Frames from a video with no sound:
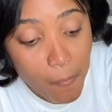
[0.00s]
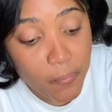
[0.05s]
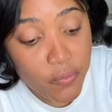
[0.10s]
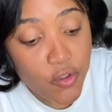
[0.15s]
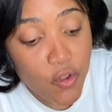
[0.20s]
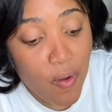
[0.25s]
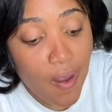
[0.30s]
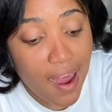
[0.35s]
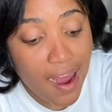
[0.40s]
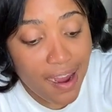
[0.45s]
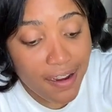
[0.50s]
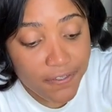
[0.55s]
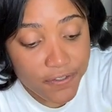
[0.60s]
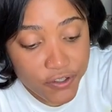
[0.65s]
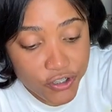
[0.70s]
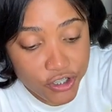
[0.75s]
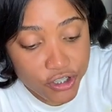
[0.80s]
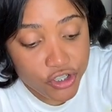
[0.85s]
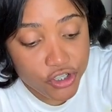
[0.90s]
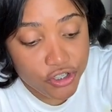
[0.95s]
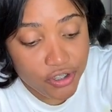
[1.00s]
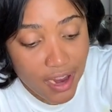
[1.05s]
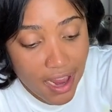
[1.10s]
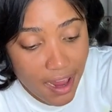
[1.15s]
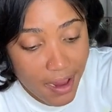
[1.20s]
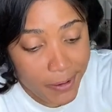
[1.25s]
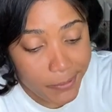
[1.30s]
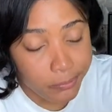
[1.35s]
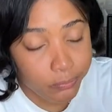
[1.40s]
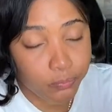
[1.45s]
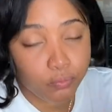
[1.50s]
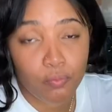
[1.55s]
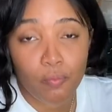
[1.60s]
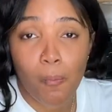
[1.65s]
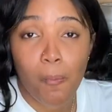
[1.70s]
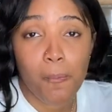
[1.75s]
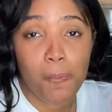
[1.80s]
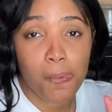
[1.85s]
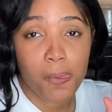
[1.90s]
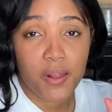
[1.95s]
you have to try
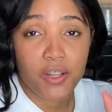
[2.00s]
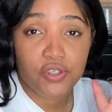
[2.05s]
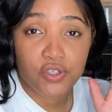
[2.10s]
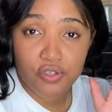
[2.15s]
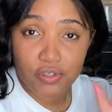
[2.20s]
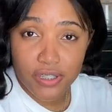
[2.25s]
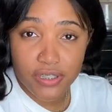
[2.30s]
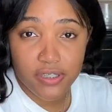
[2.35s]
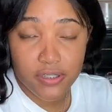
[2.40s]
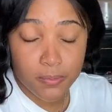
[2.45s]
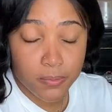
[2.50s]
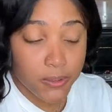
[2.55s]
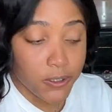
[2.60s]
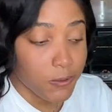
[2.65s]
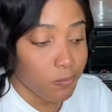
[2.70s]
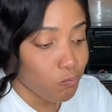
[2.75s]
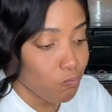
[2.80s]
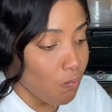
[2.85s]
this recipe.